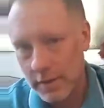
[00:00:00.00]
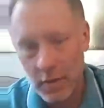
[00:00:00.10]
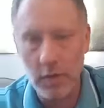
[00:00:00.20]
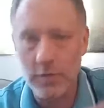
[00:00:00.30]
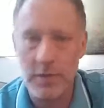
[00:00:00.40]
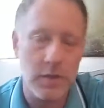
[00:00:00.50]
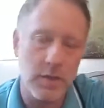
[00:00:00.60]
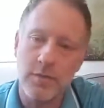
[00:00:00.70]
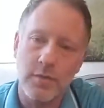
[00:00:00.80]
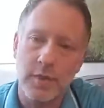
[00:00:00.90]
kudos to
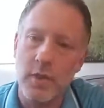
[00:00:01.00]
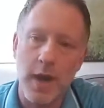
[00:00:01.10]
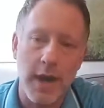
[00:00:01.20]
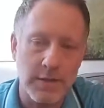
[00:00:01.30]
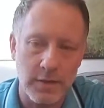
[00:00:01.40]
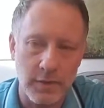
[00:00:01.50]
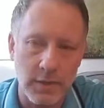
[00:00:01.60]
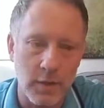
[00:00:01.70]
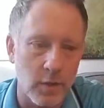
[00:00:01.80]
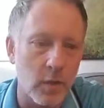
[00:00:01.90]
you, you're a high achiever
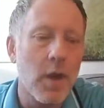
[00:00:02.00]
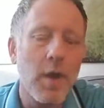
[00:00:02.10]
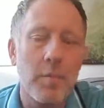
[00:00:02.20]
too,